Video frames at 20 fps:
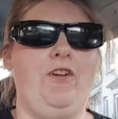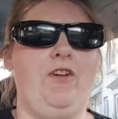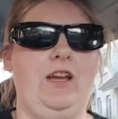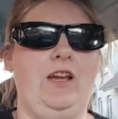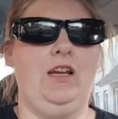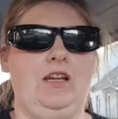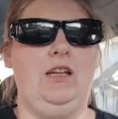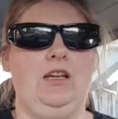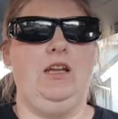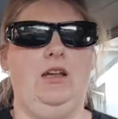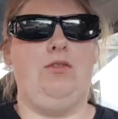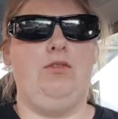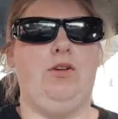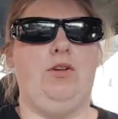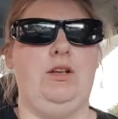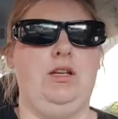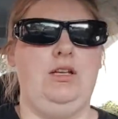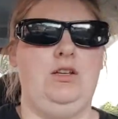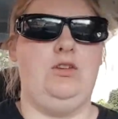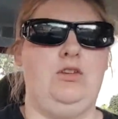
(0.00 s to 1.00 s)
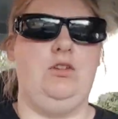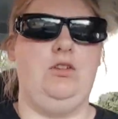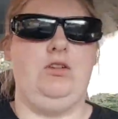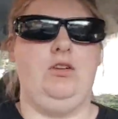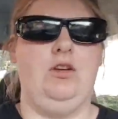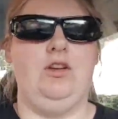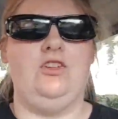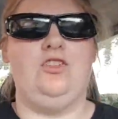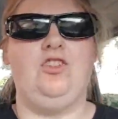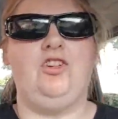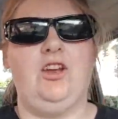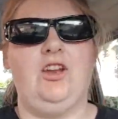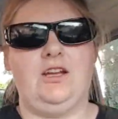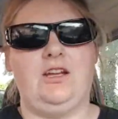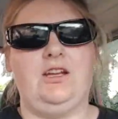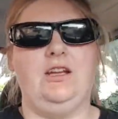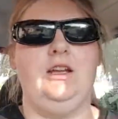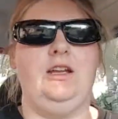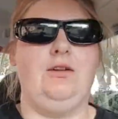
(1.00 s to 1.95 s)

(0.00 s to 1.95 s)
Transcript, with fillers: think if I need check